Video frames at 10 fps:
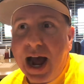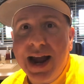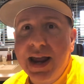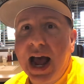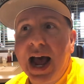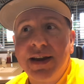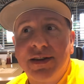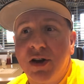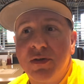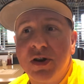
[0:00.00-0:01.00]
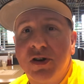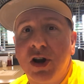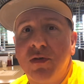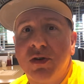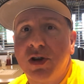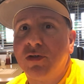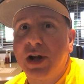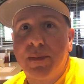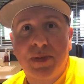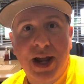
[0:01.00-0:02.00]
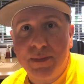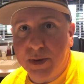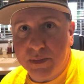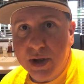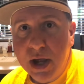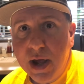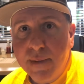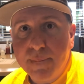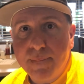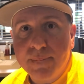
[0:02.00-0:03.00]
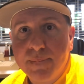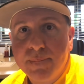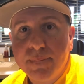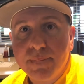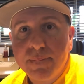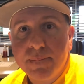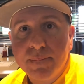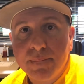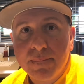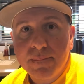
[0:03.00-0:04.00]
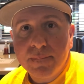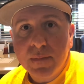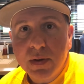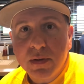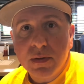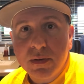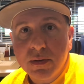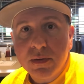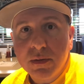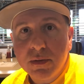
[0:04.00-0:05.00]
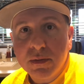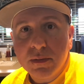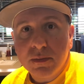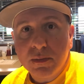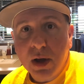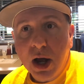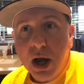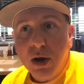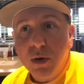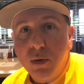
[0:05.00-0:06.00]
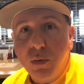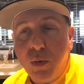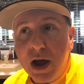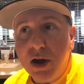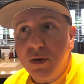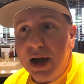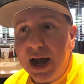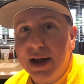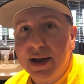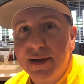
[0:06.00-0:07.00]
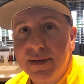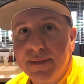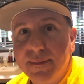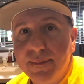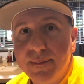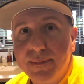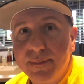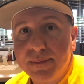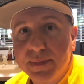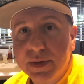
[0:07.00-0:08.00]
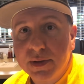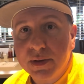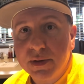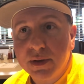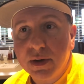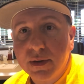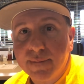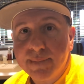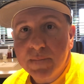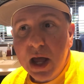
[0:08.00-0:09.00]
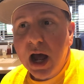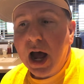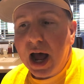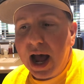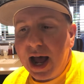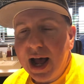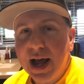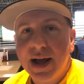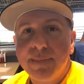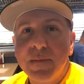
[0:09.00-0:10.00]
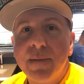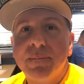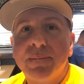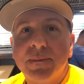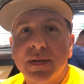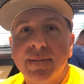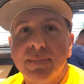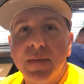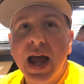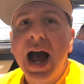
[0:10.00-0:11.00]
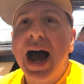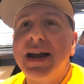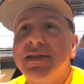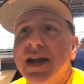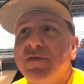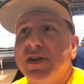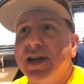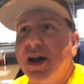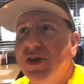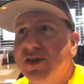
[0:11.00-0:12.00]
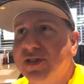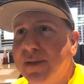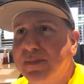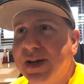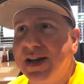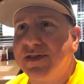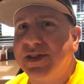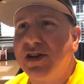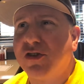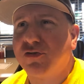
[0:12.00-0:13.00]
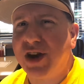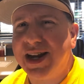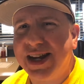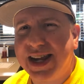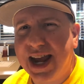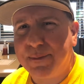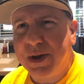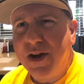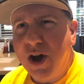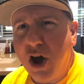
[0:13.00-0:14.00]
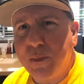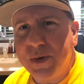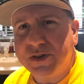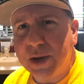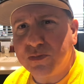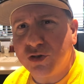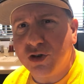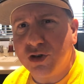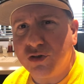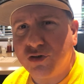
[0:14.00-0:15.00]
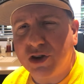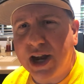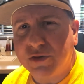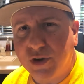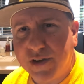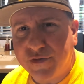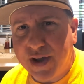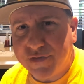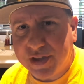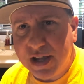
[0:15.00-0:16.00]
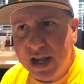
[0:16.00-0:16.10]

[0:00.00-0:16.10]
dropping. I don't blame them. Okay, what's going to happen the rest of the year? Is the Pirates going to drop people? Are we going to see like 12,000 a weeknight and maybe like for a weekend, maybe 19, 20? I just have to tell you something. The Steeler training camp opens up to July 25th.